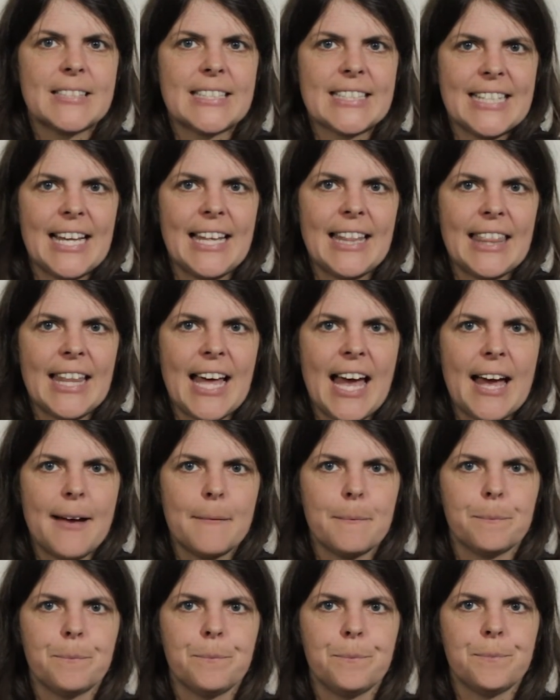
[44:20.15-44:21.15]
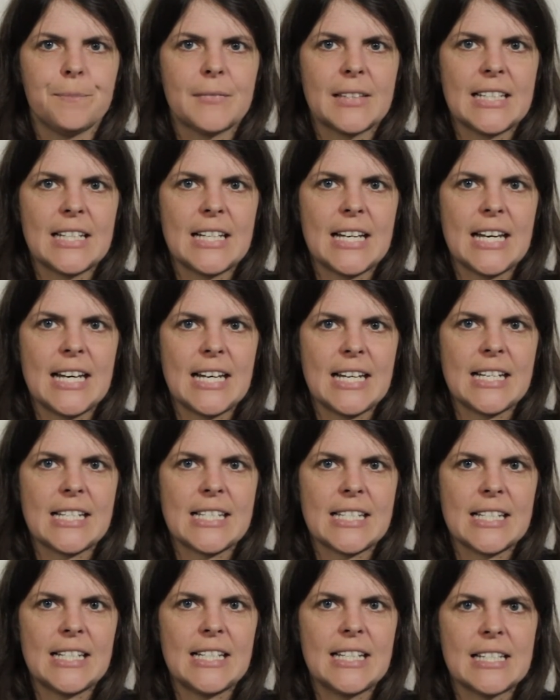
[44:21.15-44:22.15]
Set that
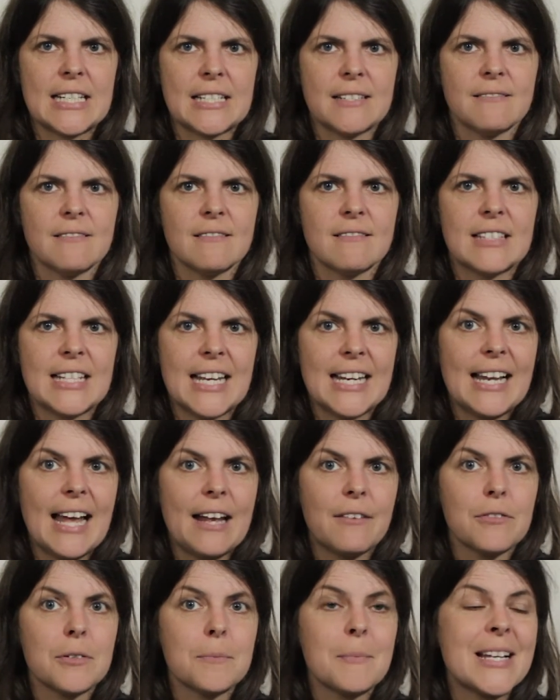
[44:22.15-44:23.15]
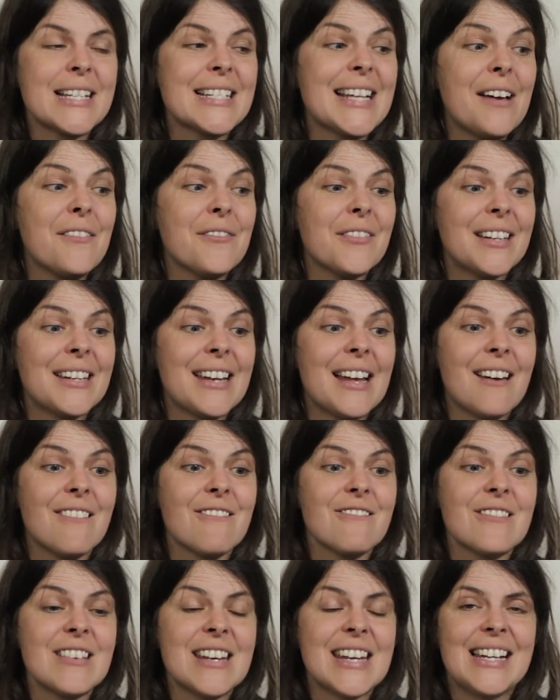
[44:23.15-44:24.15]
as a little deadline for myself, and I
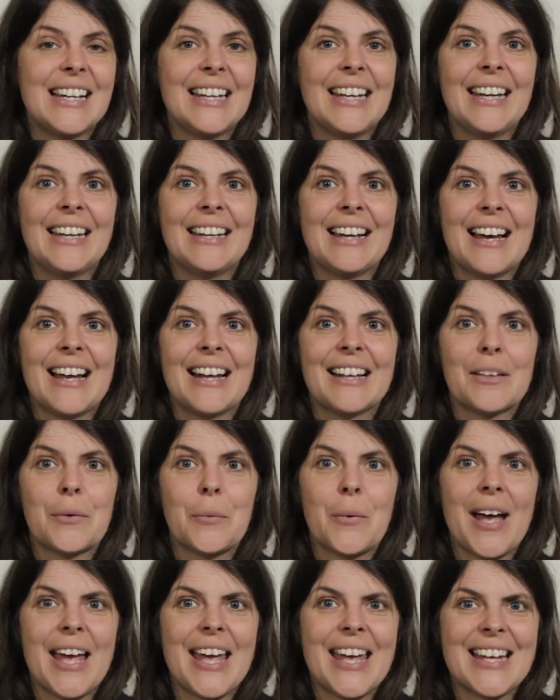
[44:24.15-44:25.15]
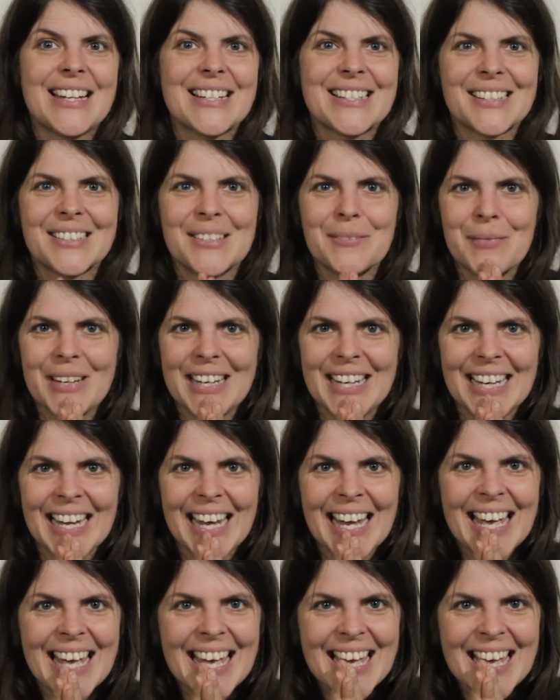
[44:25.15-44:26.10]
really like the way it's gonna be